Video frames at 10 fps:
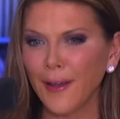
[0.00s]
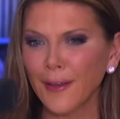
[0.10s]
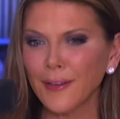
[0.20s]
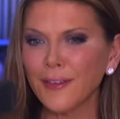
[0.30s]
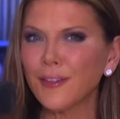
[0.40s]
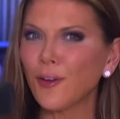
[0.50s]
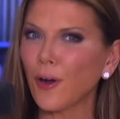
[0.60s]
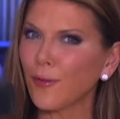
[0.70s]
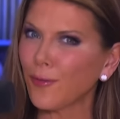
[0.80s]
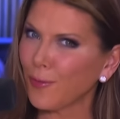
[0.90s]
Let's
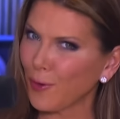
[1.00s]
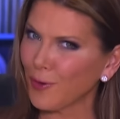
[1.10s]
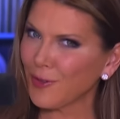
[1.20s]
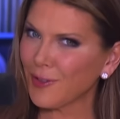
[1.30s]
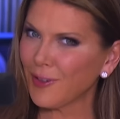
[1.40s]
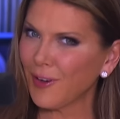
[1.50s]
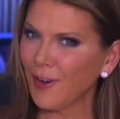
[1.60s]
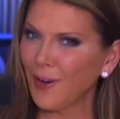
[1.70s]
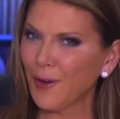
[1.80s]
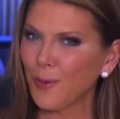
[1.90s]
start first
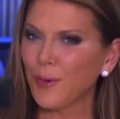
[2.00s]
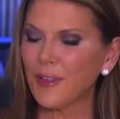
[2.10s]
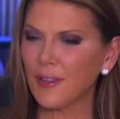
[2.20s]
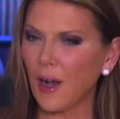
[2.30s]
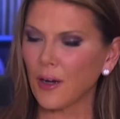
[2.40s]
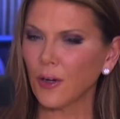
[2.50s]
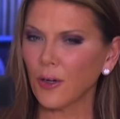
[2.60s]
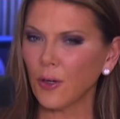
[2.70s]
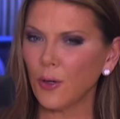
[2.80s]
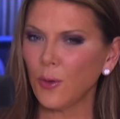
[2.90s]
with
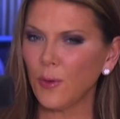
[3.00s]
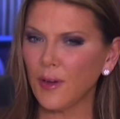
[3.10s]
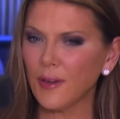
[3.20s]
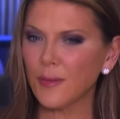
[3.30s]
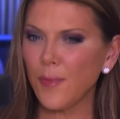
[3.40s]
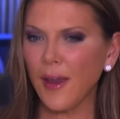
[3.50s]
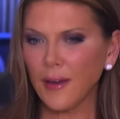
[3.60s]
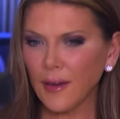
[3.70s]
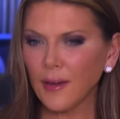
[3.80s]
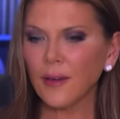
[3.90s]
Tucker, who is
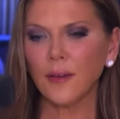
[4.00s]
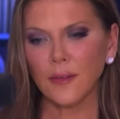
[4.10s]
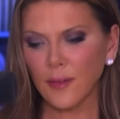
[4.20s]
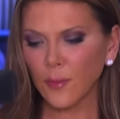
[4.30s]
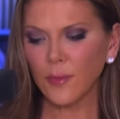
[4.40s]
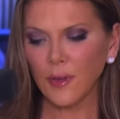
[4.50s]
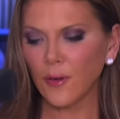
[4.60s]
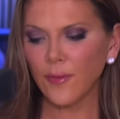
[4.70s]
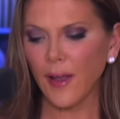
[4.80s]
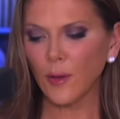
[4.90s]
making some, you
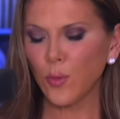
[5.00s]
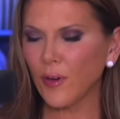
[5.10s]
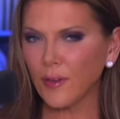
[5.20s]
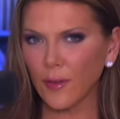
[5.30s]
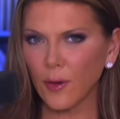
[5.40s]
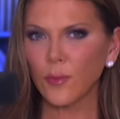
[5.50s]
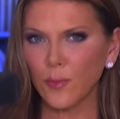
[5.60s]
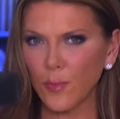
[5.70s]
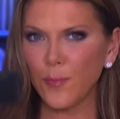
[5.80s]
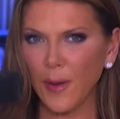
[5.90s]
know, valid points. Although
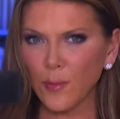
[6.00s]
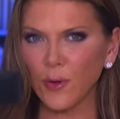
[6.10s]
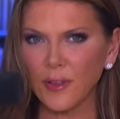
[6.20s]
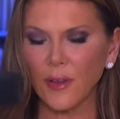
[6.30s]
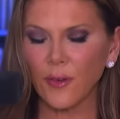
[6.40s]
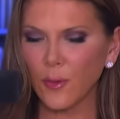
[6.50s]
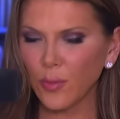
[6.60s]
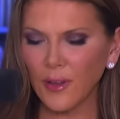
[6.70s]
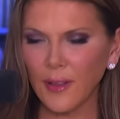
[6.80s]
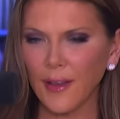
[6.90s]
Ben points out they're
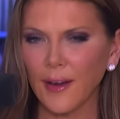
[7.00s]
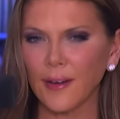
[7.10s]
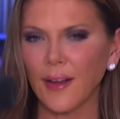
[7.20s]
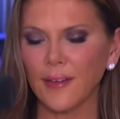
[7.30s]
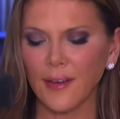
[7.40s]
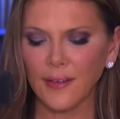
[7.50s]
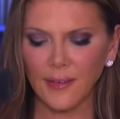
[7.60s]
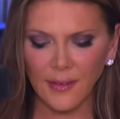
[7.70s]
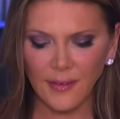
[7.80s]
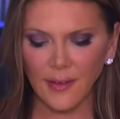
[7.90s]
completely out of
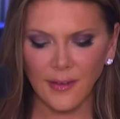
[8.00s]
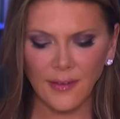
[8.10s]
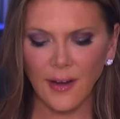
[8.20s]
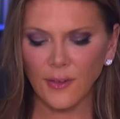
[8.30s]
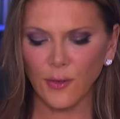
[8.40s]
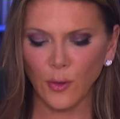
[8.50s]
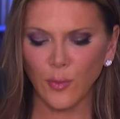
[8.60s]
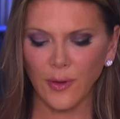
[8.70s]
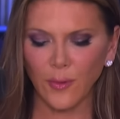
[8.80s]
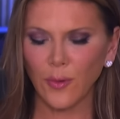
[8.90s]
context and he said it's not true,
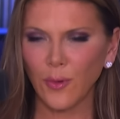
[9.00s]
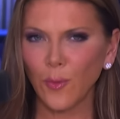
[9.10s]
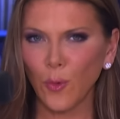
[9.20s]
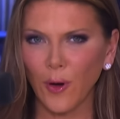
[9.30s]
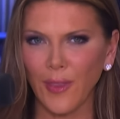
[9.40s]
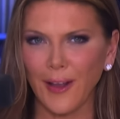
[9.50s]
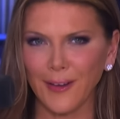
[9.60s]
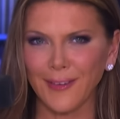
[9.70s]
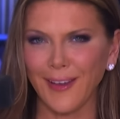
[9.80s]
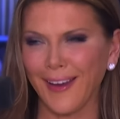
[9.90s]
but more on that
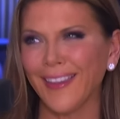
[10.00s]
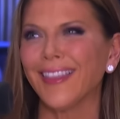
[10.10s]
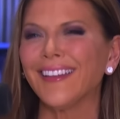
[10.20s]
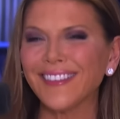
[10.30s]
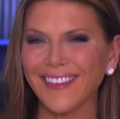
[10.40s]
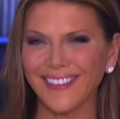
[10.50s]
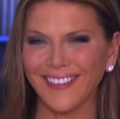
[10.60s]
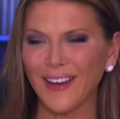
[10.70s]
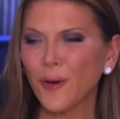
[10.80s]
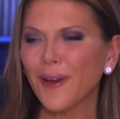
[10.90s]
in a second. Let's
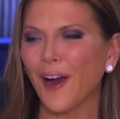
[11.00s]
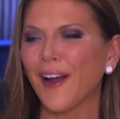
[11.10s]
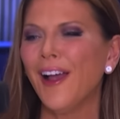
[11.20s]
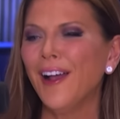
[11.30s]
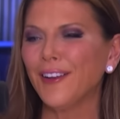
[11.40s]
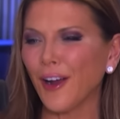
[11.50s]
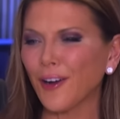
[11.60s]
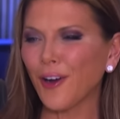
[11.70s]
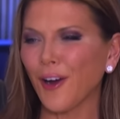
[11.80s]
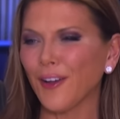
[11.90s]
listen. Here we are,
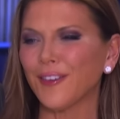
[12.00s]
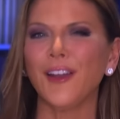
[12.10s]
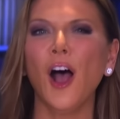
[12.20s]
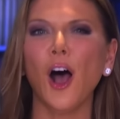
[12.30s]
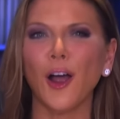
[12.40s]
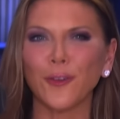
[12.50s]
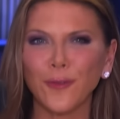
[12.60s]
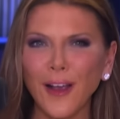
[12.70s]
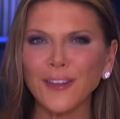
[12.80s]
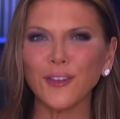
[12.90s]
Tucker Carlson on
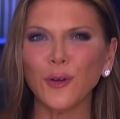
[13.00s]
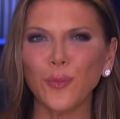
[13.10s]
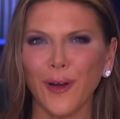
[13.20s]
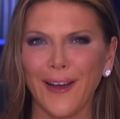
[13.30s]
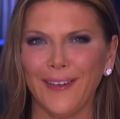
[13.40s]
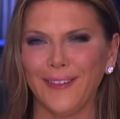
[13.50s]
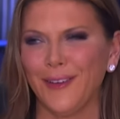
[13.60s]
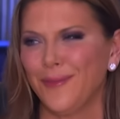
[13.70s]
Russell Brand.